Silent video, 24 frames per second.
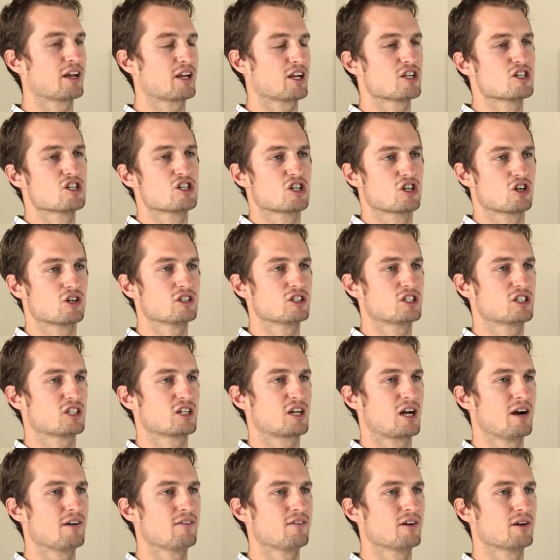like insurance should
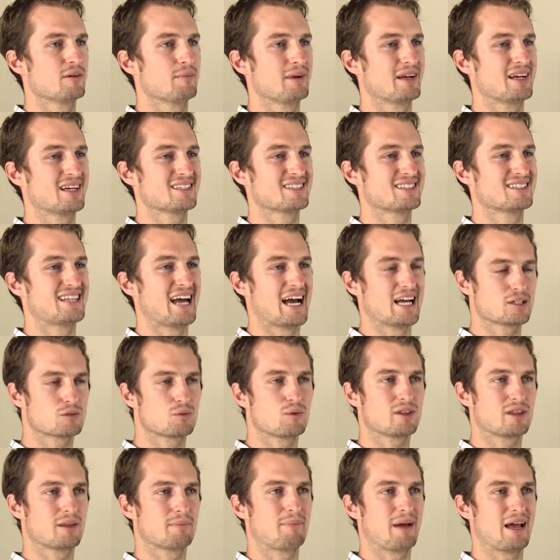cover it because that's
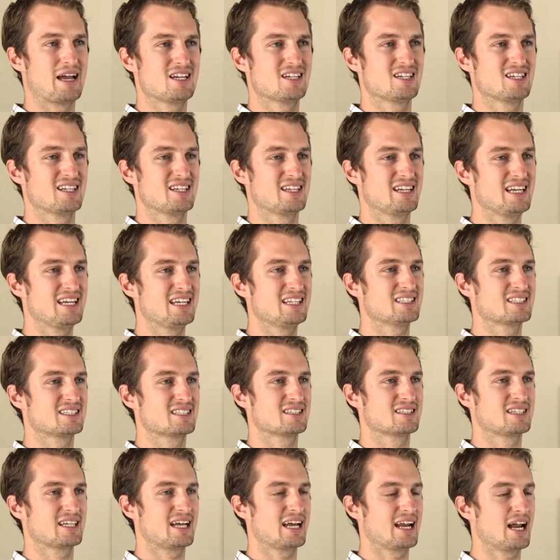what the patient needs
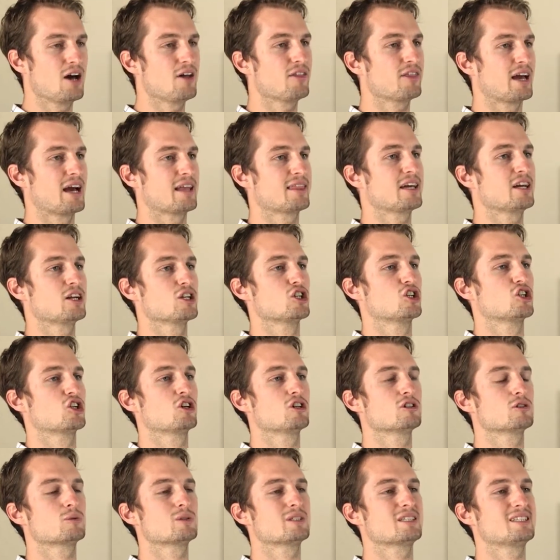to get healthy. I thought
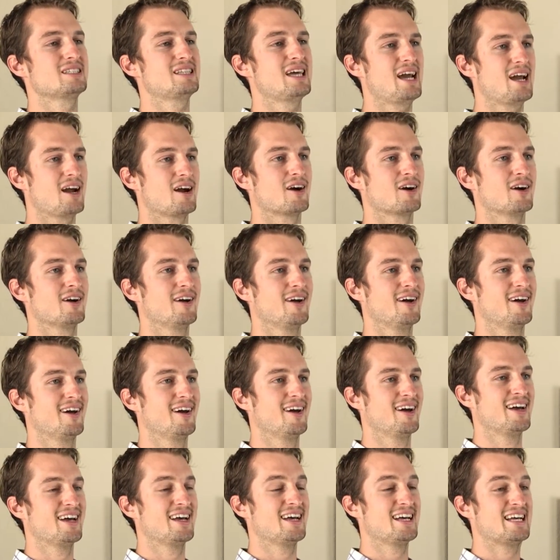insurance was there
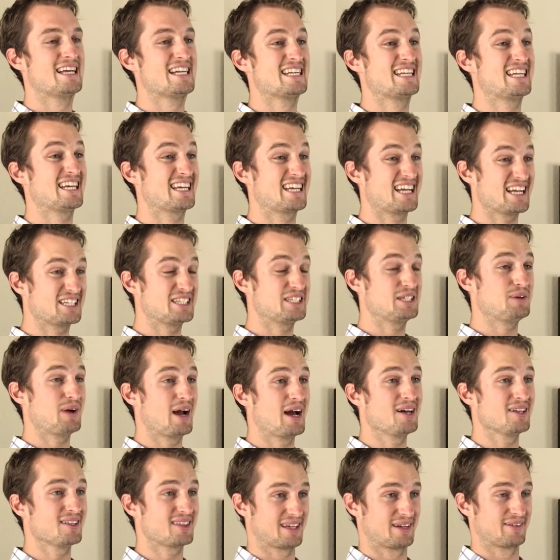to get you
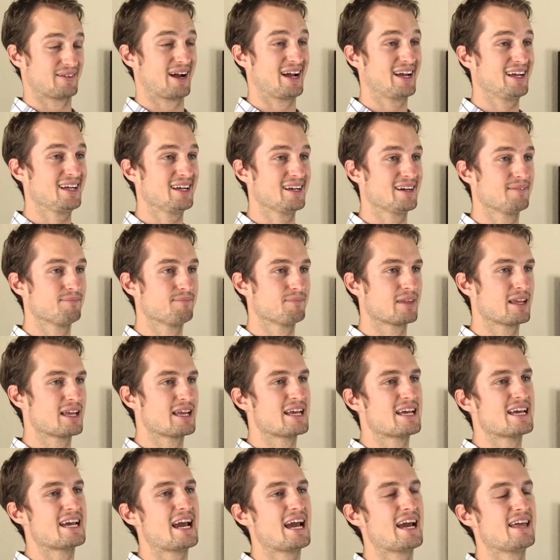healthy, right?
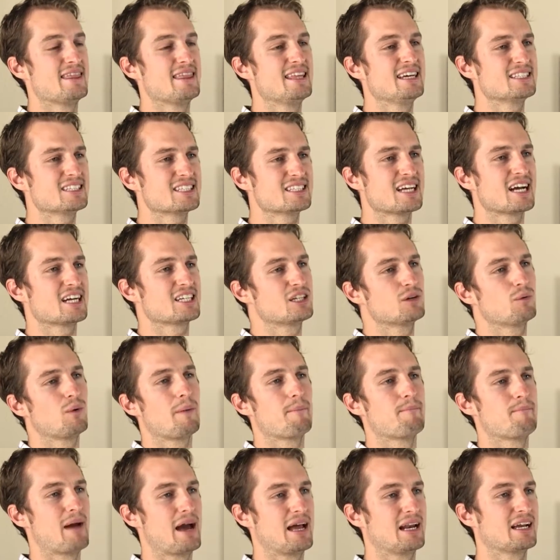And this is actually what
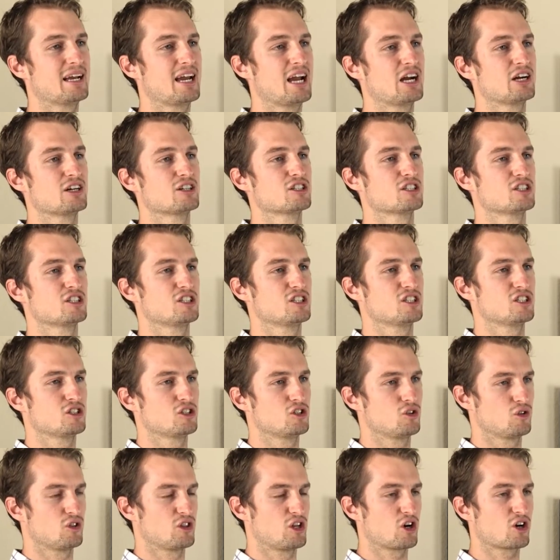Medicare,
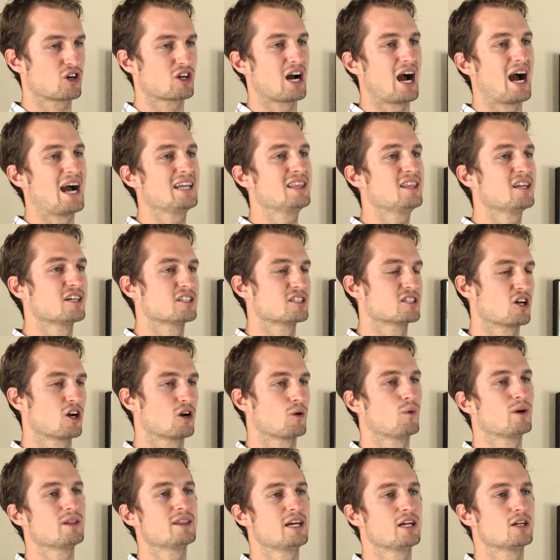their guidelines are
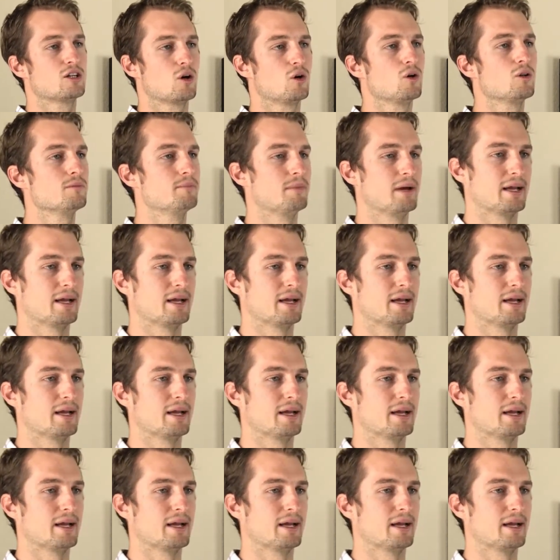and what they told